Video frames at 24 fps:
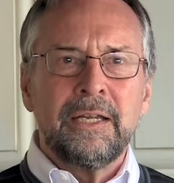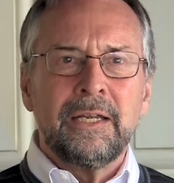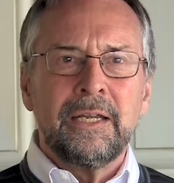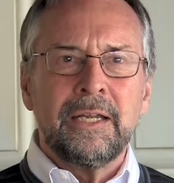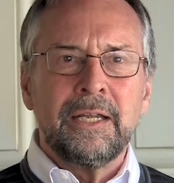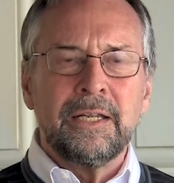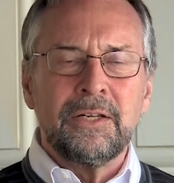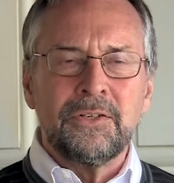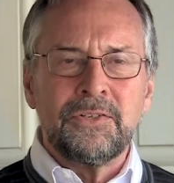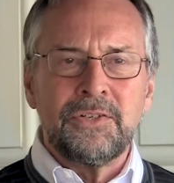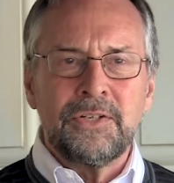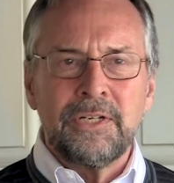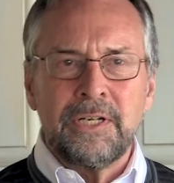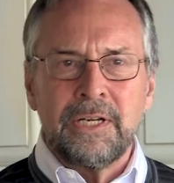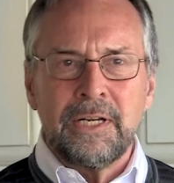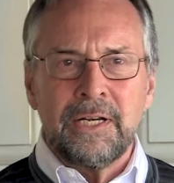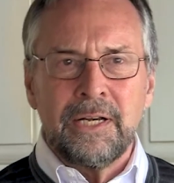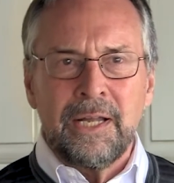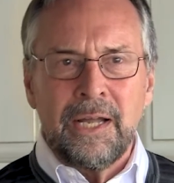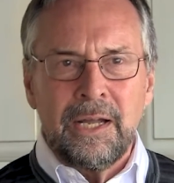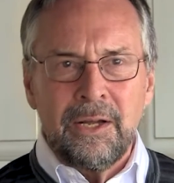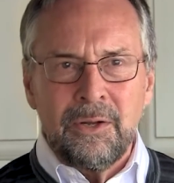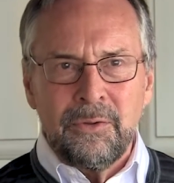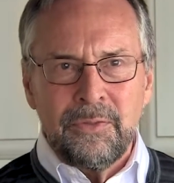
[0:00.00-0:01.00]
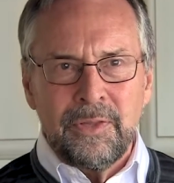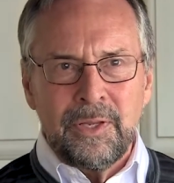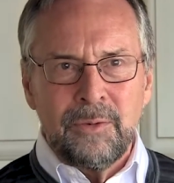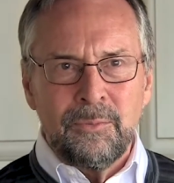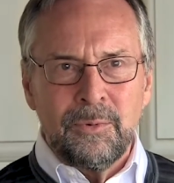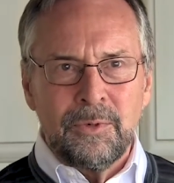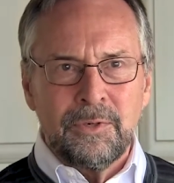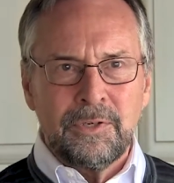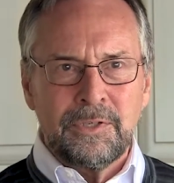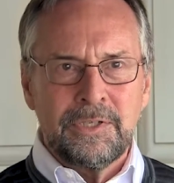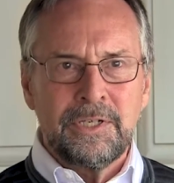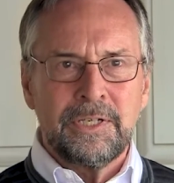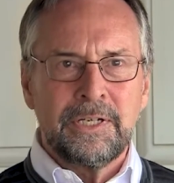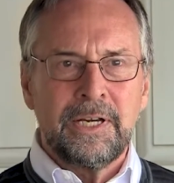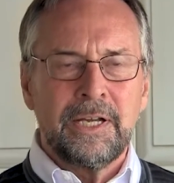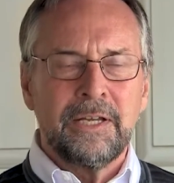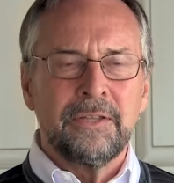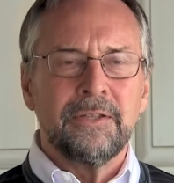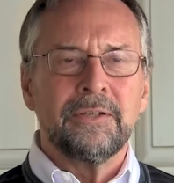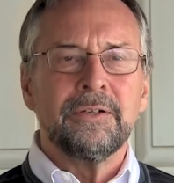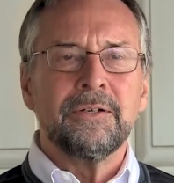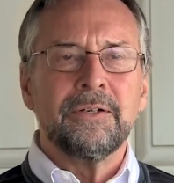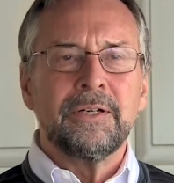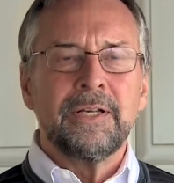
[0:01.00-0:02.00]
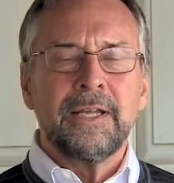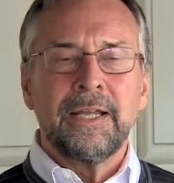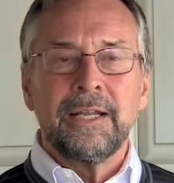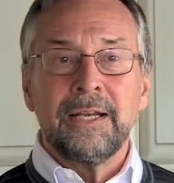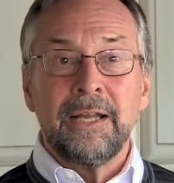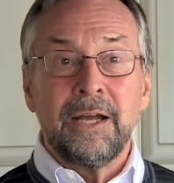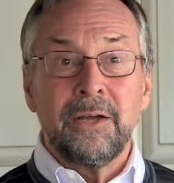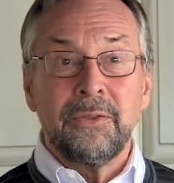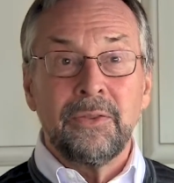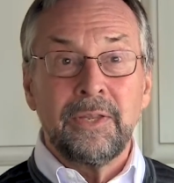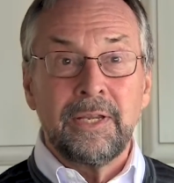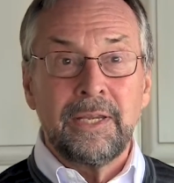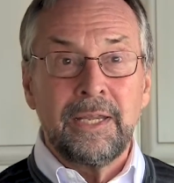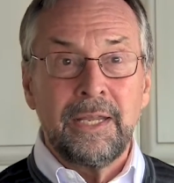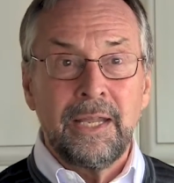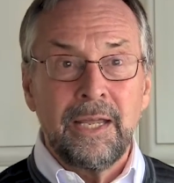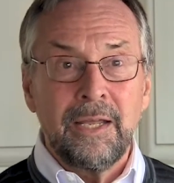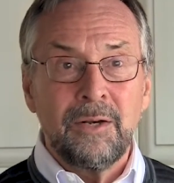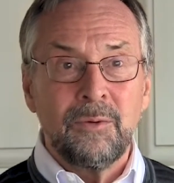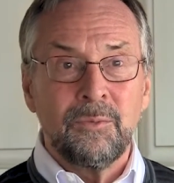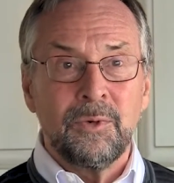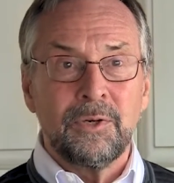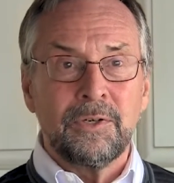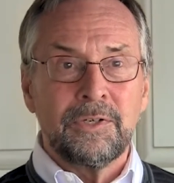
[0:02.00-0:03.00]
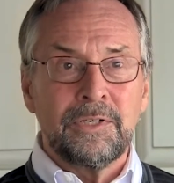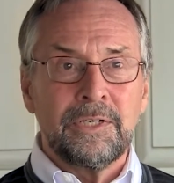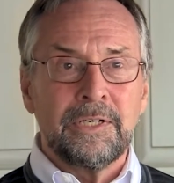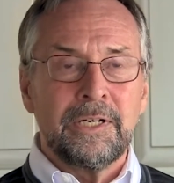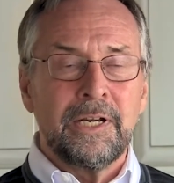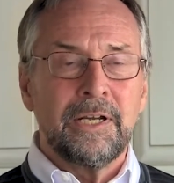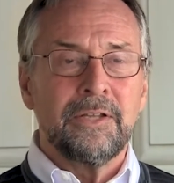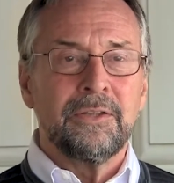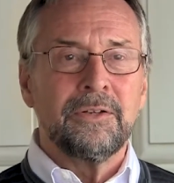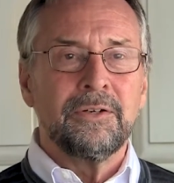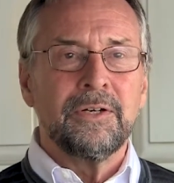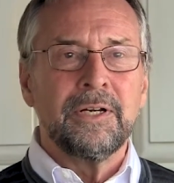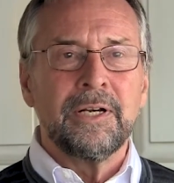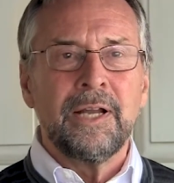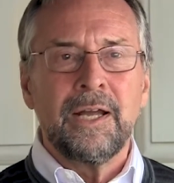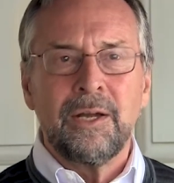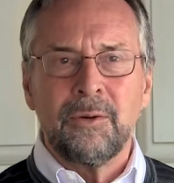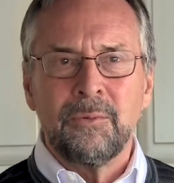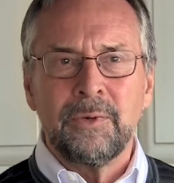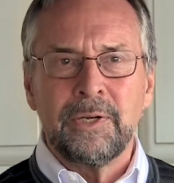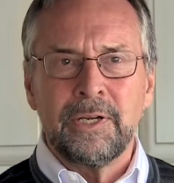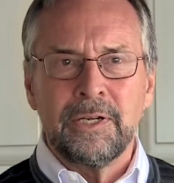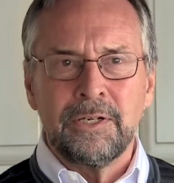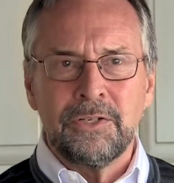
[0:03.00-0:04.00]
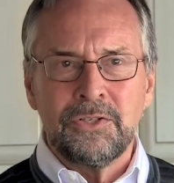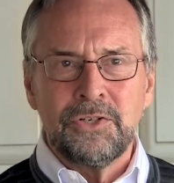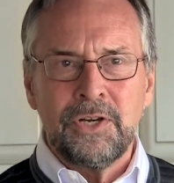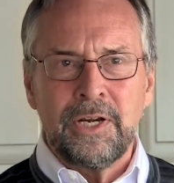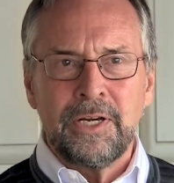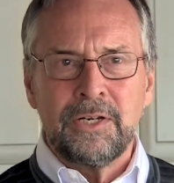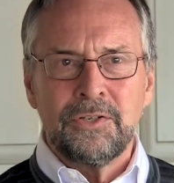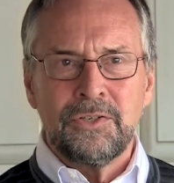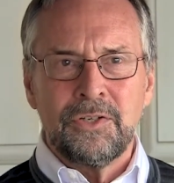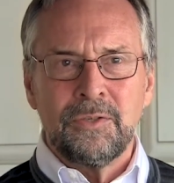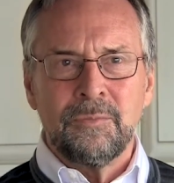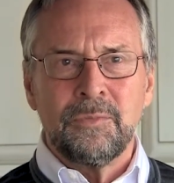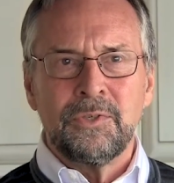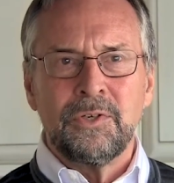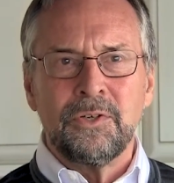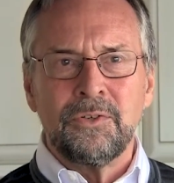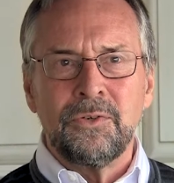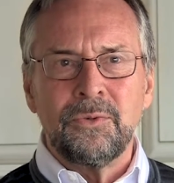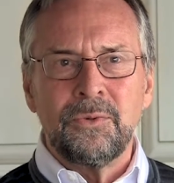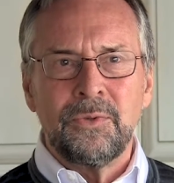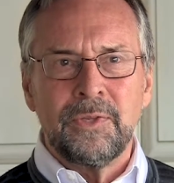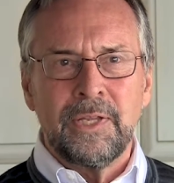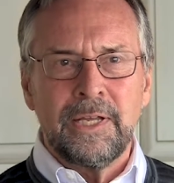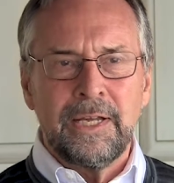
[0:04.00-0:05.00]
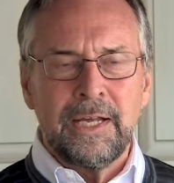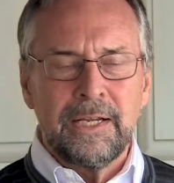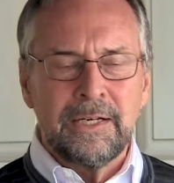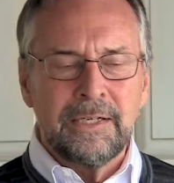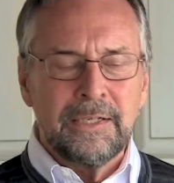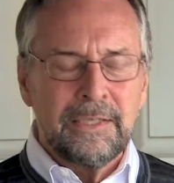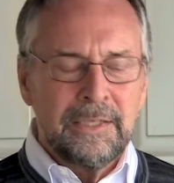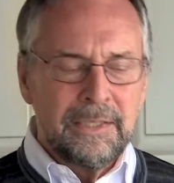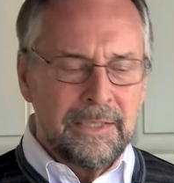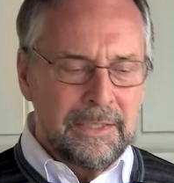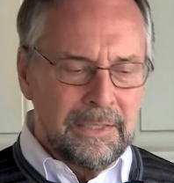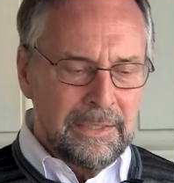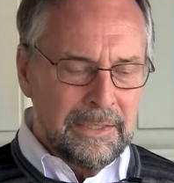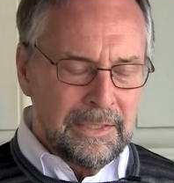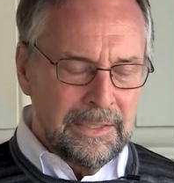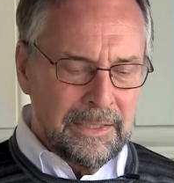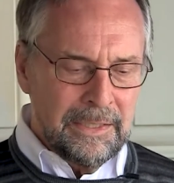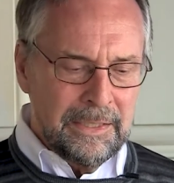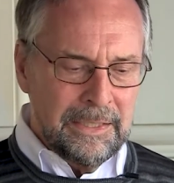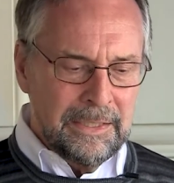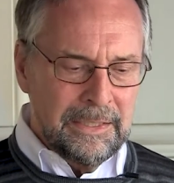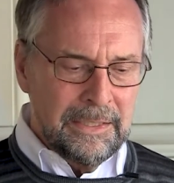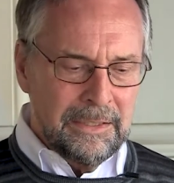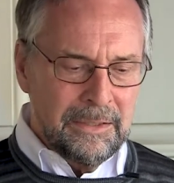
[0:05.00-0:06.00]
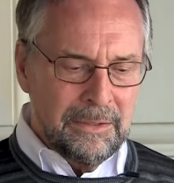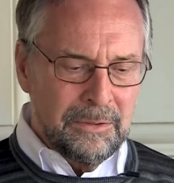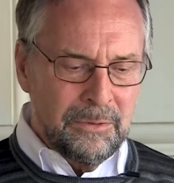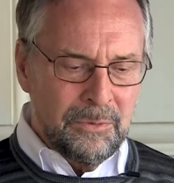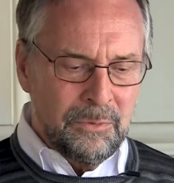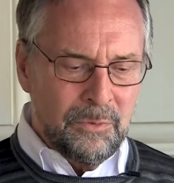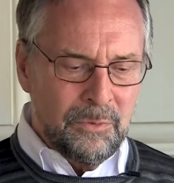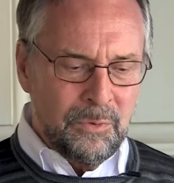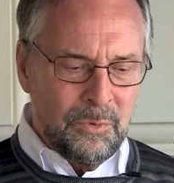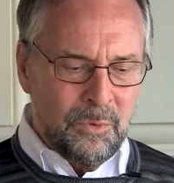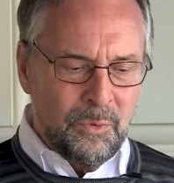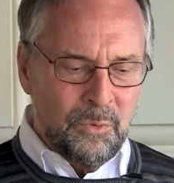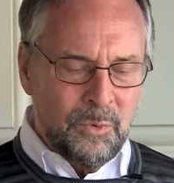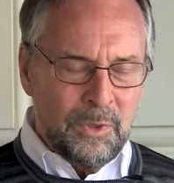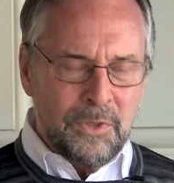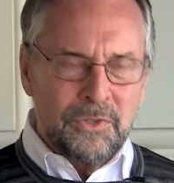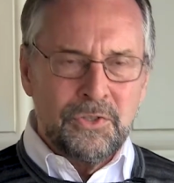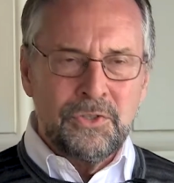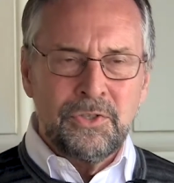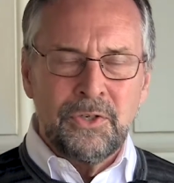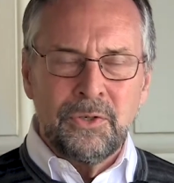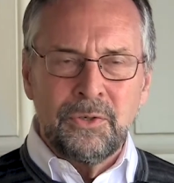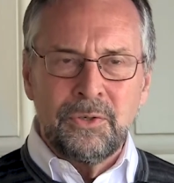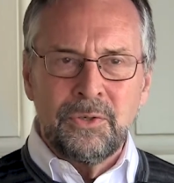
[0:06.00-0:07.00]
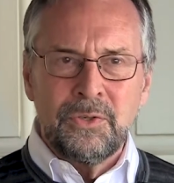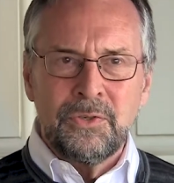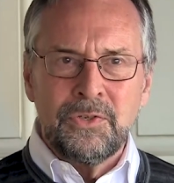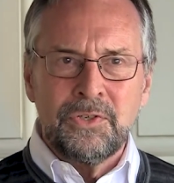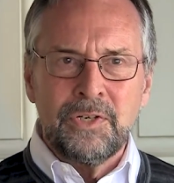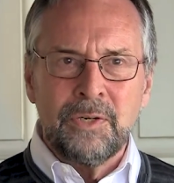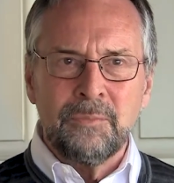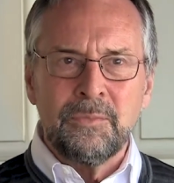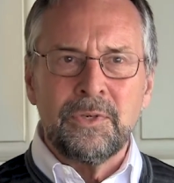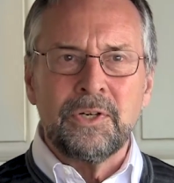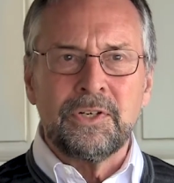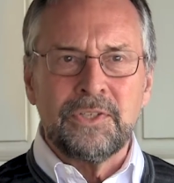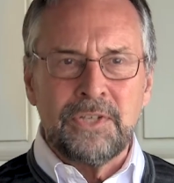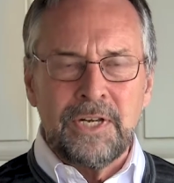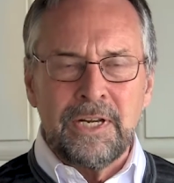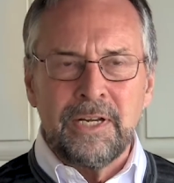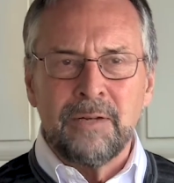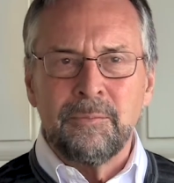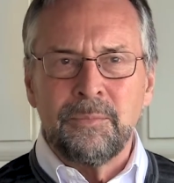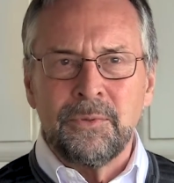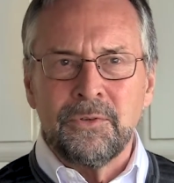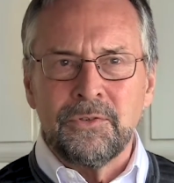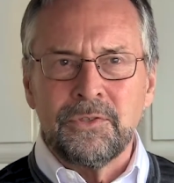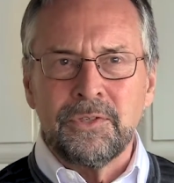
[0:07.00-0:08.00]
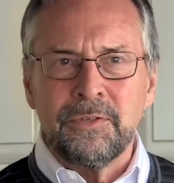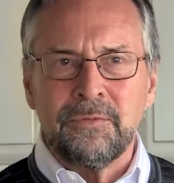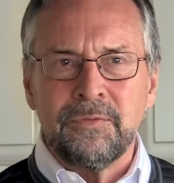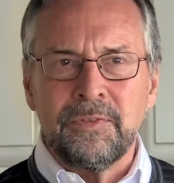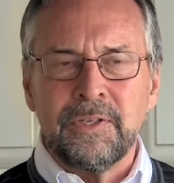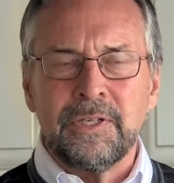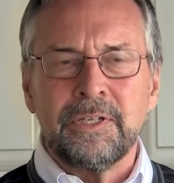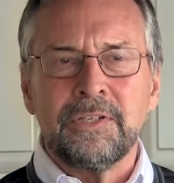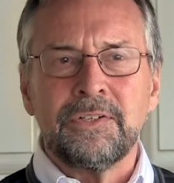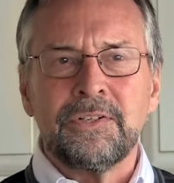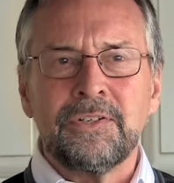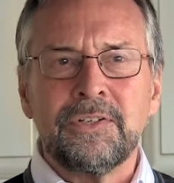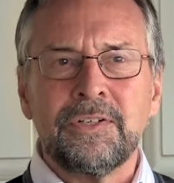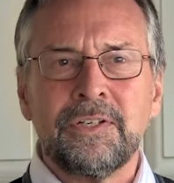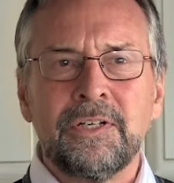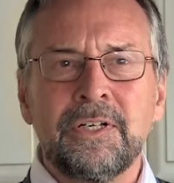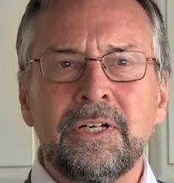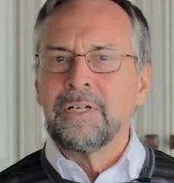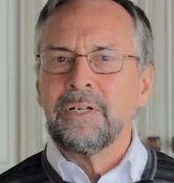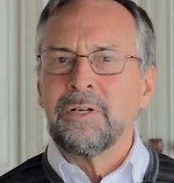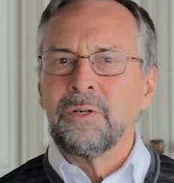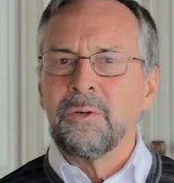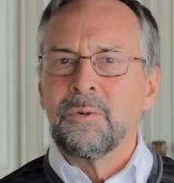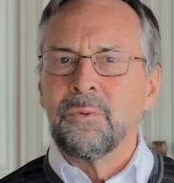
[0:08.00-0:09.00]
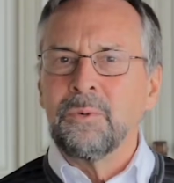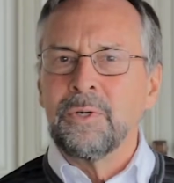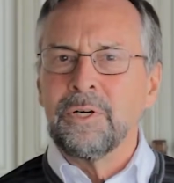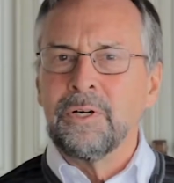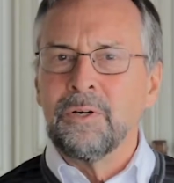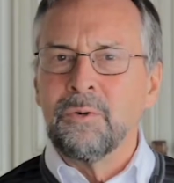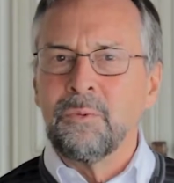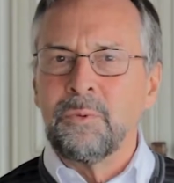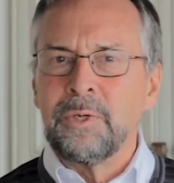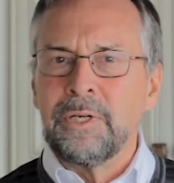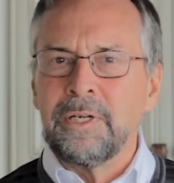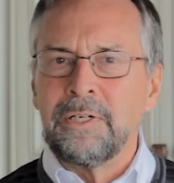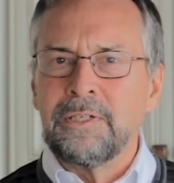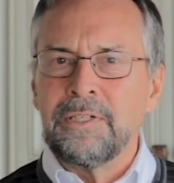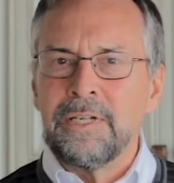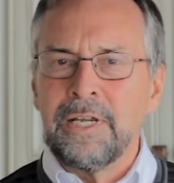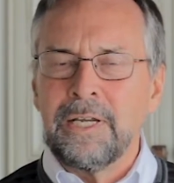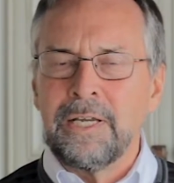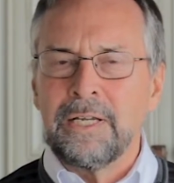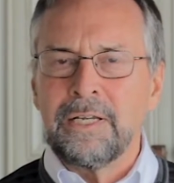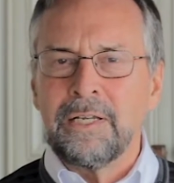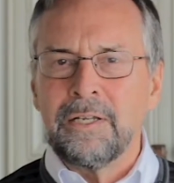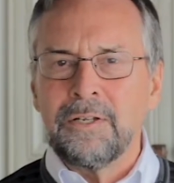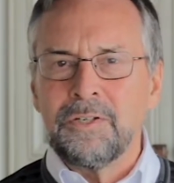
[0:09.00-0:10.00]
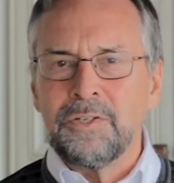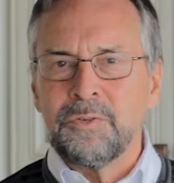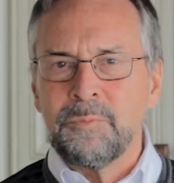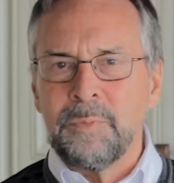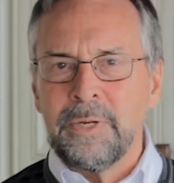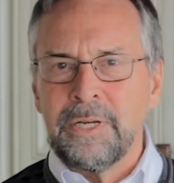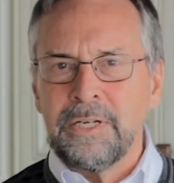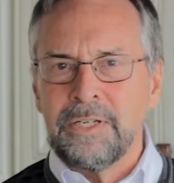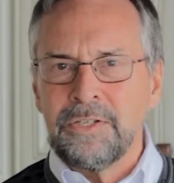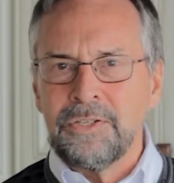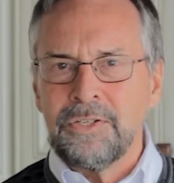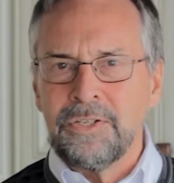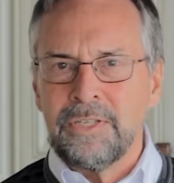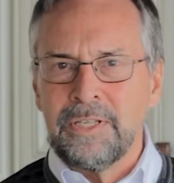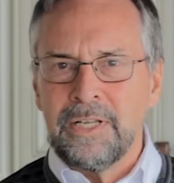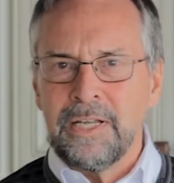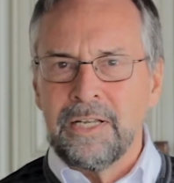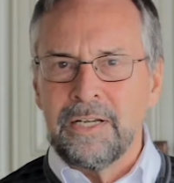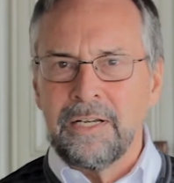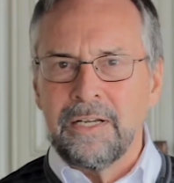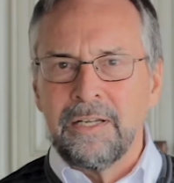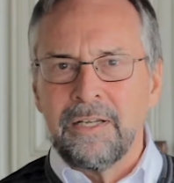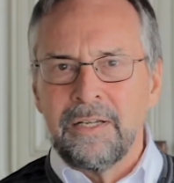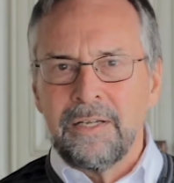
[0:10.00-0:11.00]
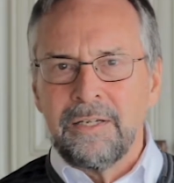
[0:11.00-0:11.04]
and seeing how they work together and how they can work together and how we can change them to do that. We'll show you some examples of this, where we take a space that